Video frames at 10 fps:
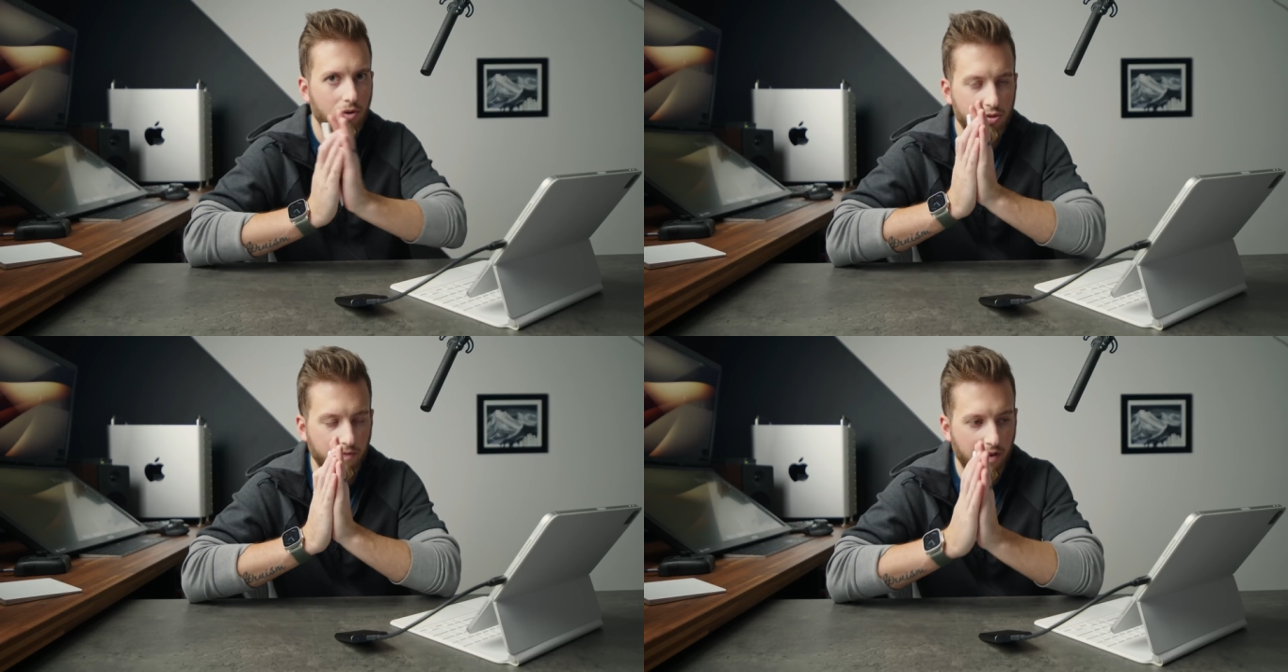
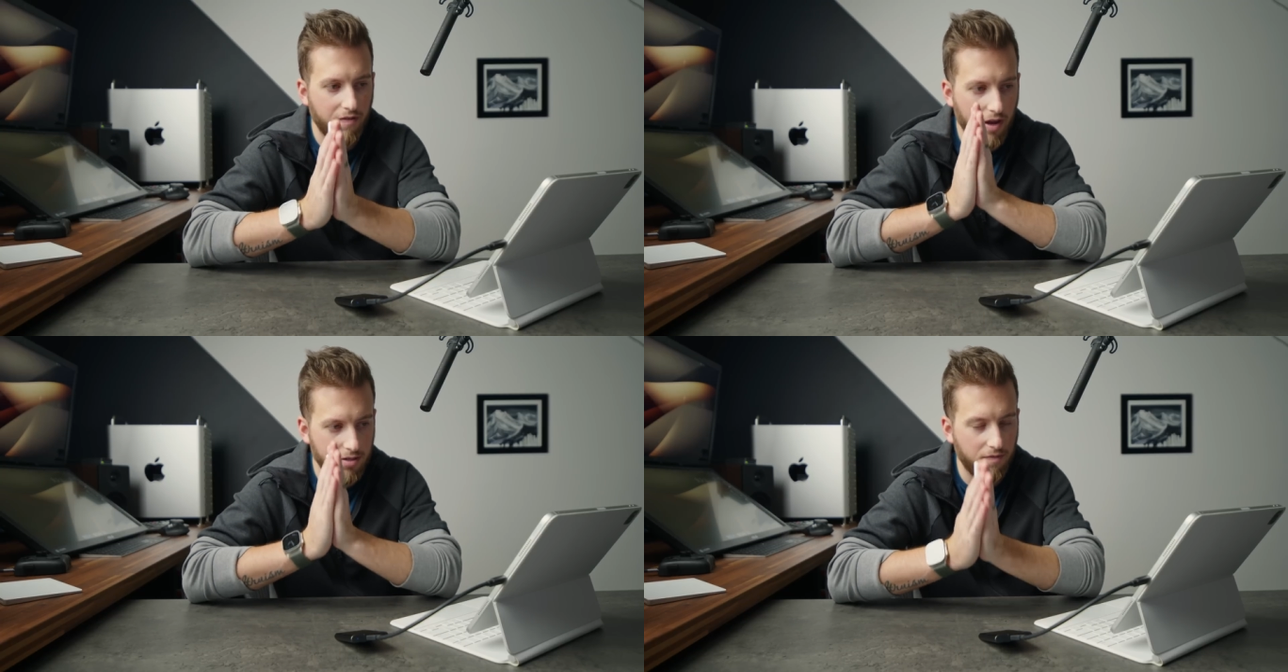Motion
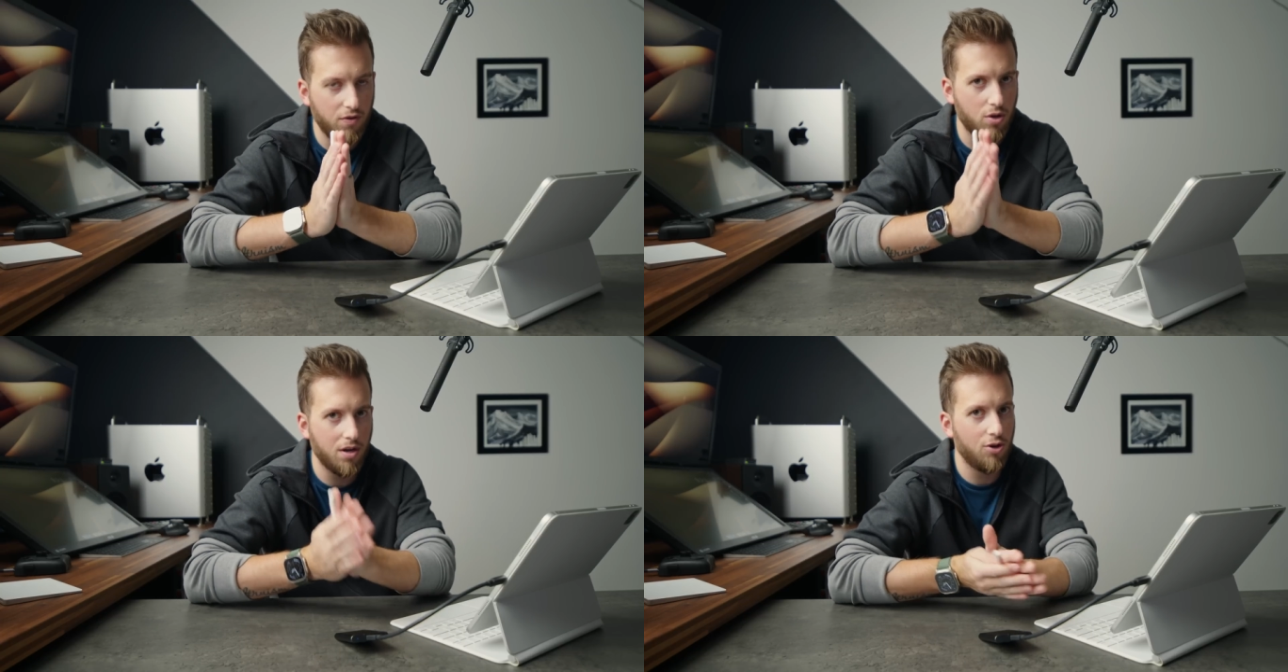VFX, if
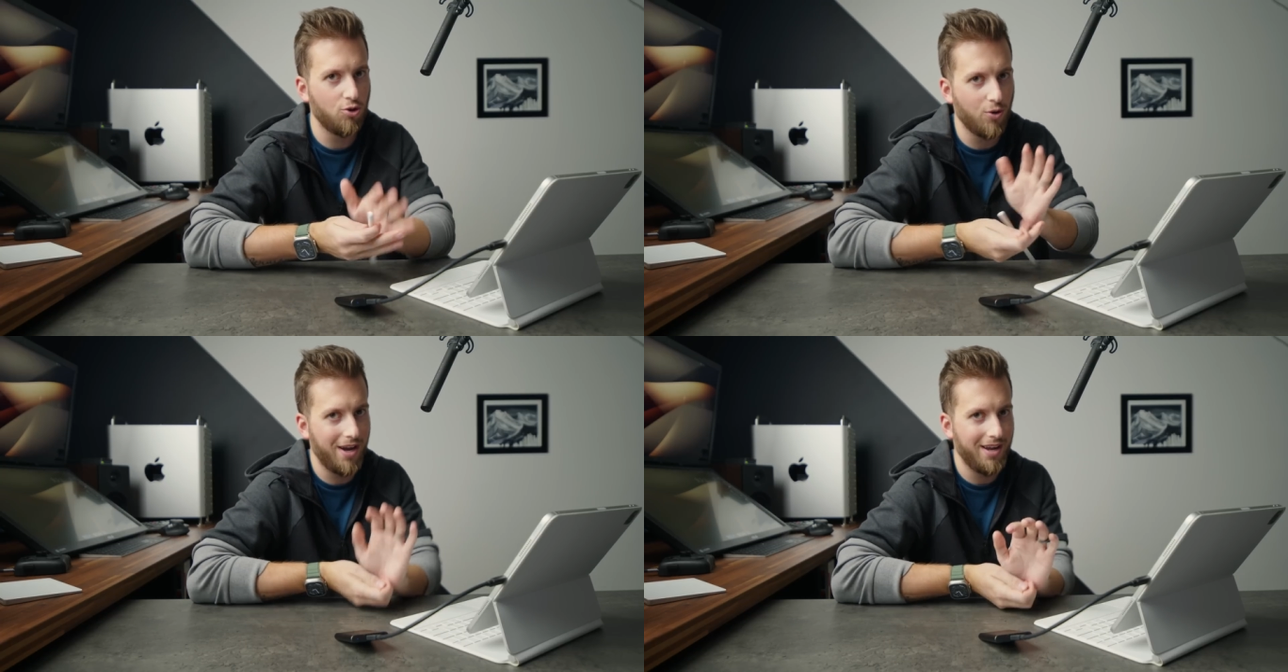you can
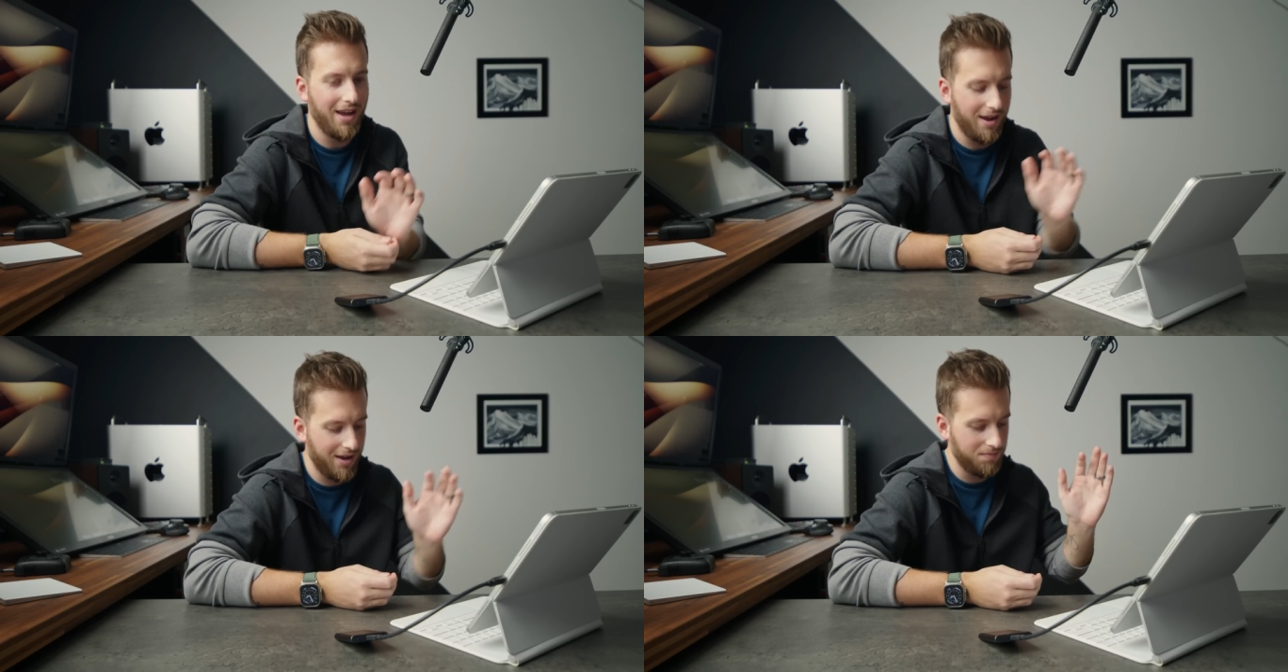create
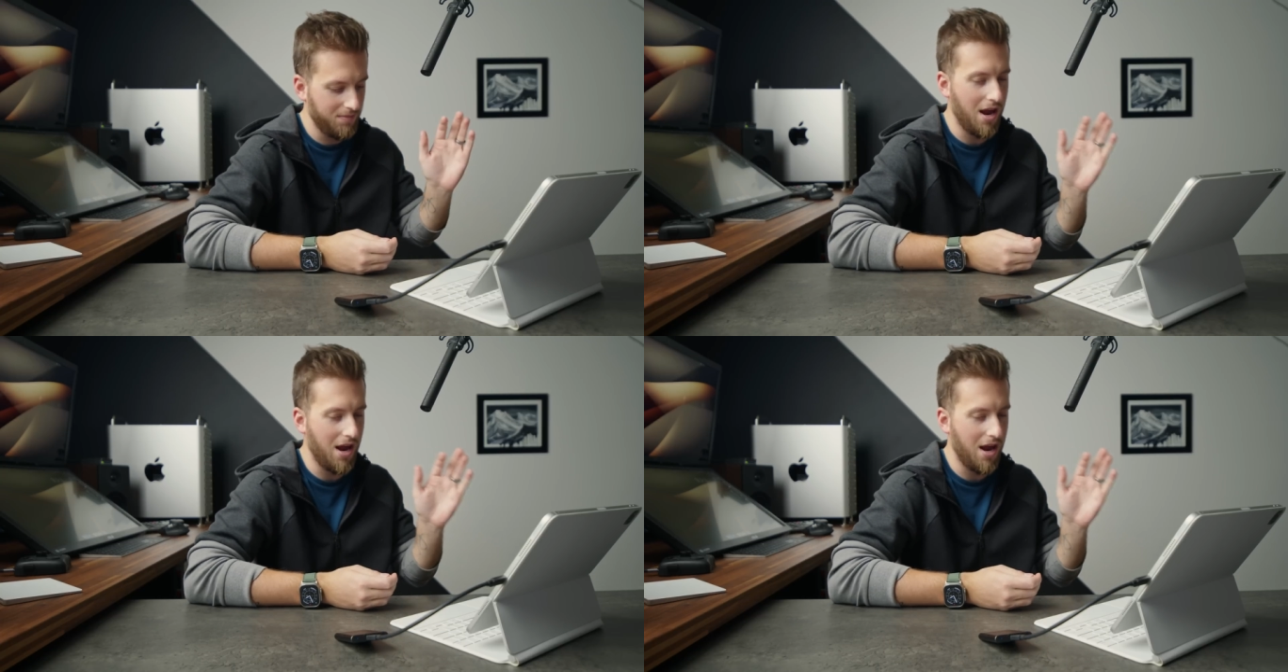a